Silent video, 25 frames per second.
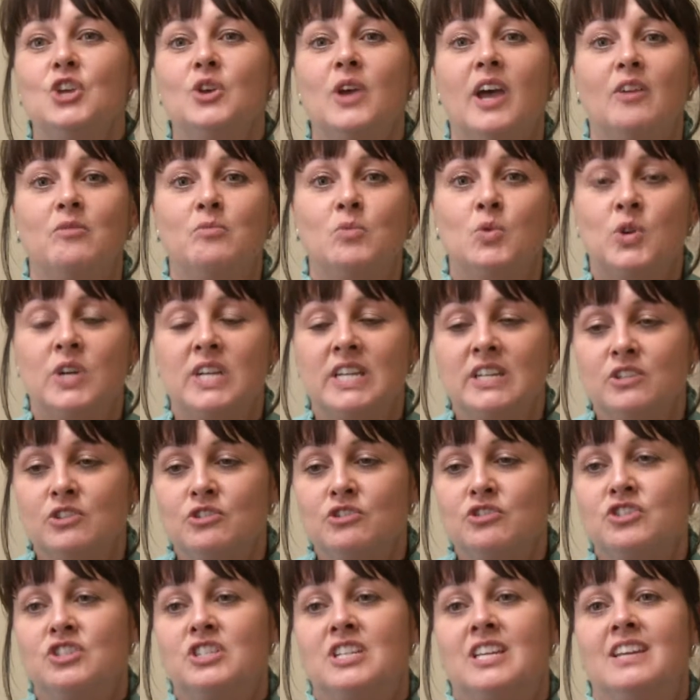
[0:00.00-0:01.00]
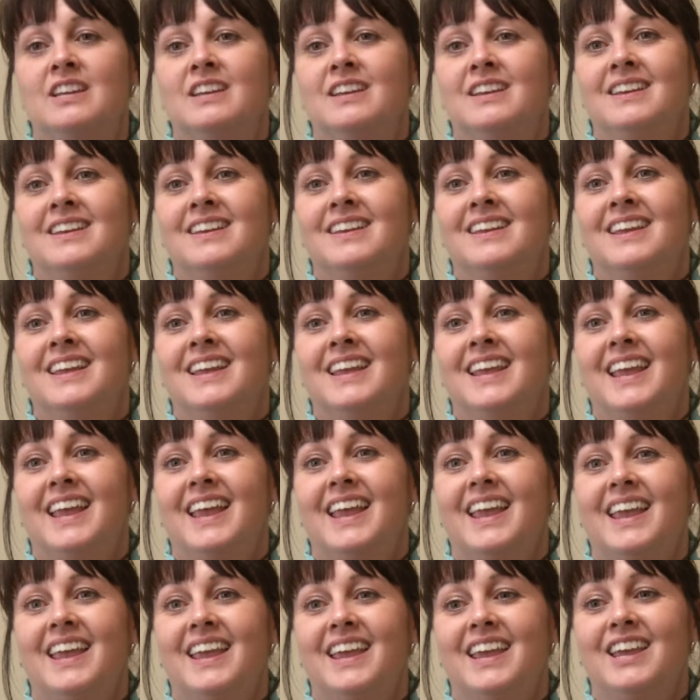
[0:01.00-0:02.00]
You have more energy
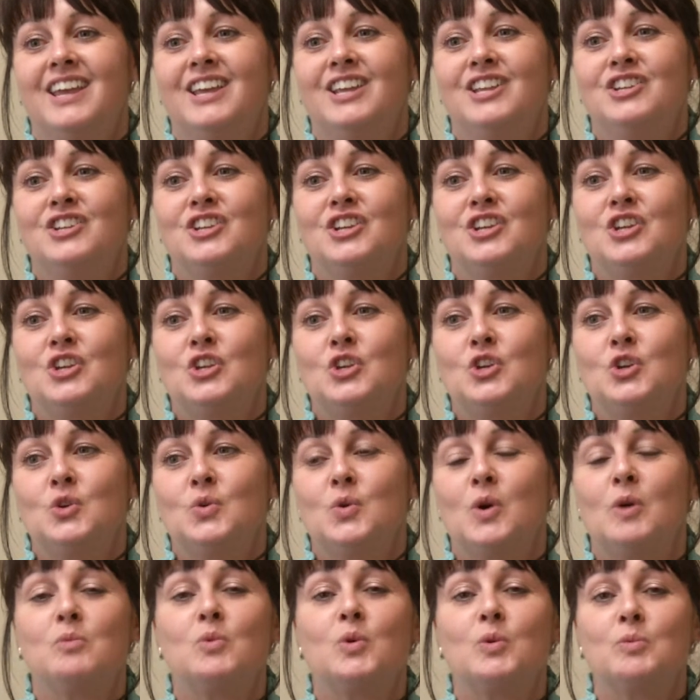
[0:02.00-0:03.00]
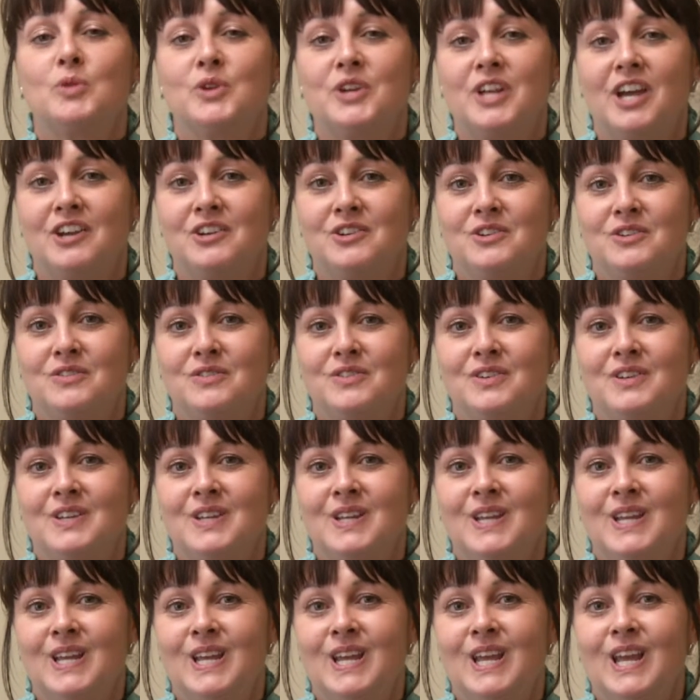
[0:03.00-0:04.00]
and you are more productive.
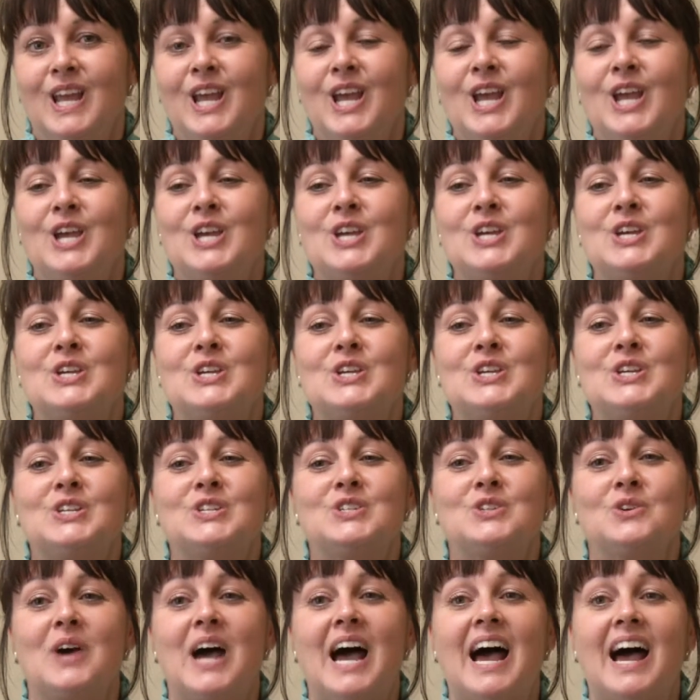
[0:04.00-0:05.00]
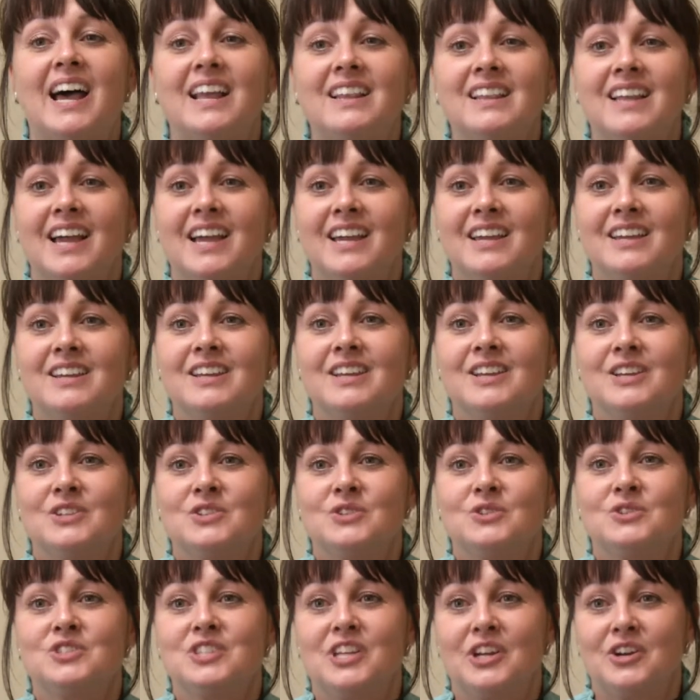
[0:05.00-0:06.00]
So I
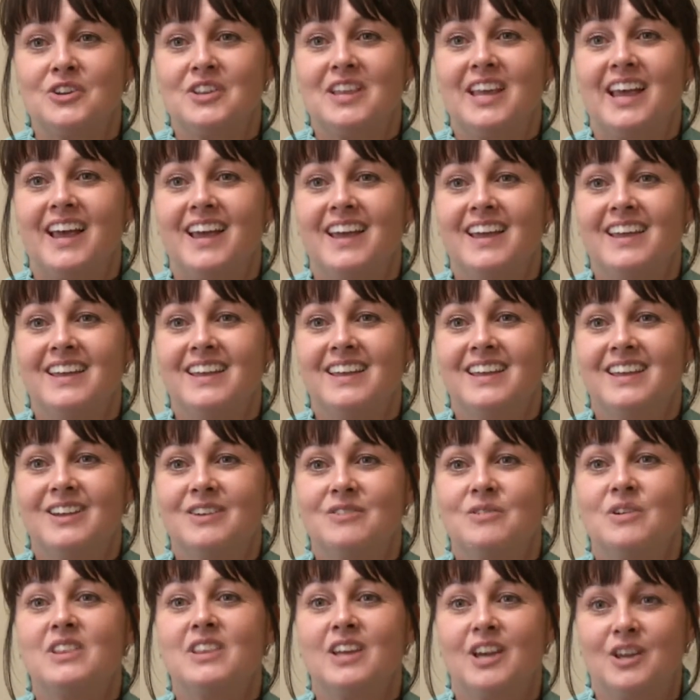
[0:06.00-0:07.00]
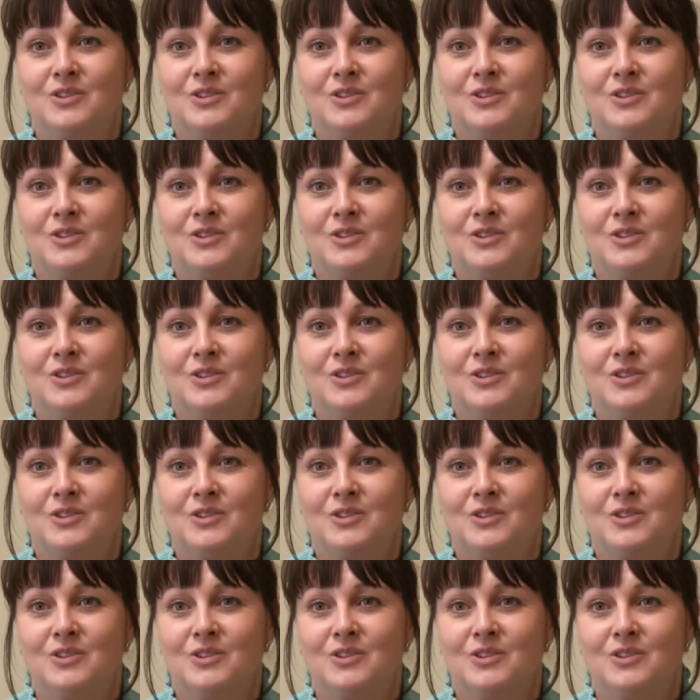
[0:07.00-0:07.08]
like to share that with